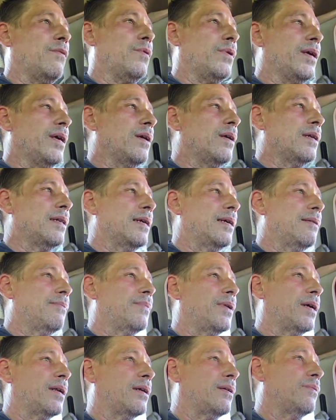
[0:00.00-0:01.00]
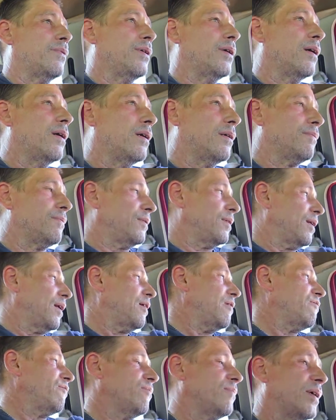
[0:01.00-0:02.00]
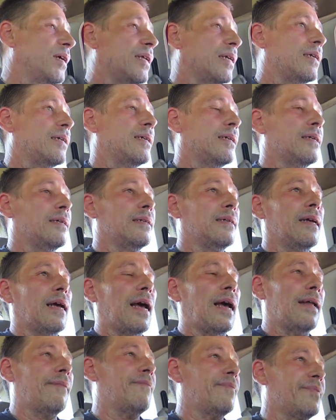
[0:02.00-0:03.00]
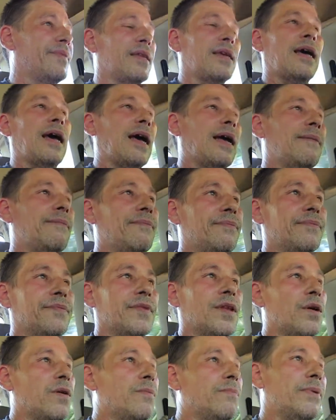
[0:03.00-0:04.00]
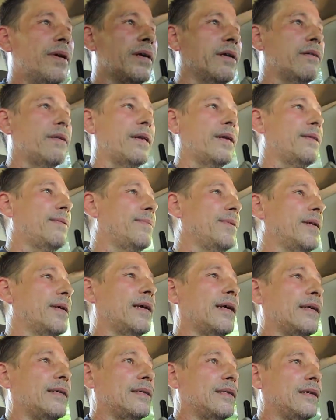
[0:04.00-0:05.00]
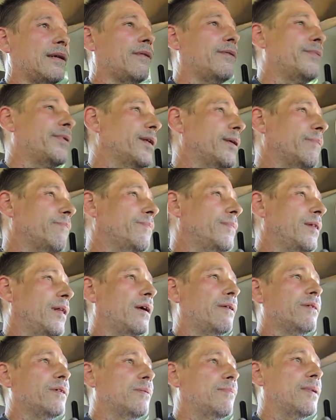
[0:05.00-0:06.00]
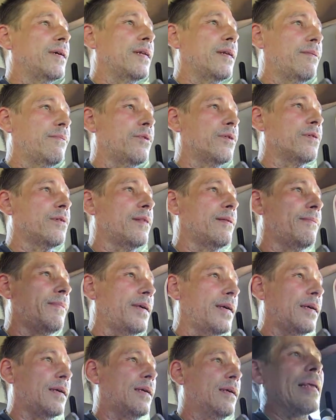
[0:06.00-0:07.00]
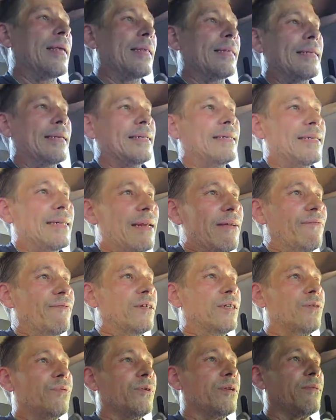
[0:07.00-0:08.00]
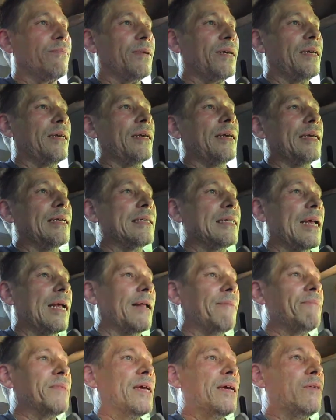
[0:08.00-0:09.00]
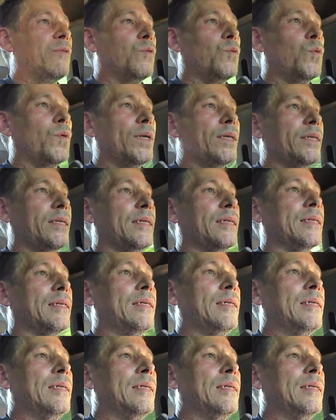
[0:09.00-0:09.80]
We all need money. We all love money. I'm no better than anybody else. Nobody loves money more than me. The difference with me is I'm not willing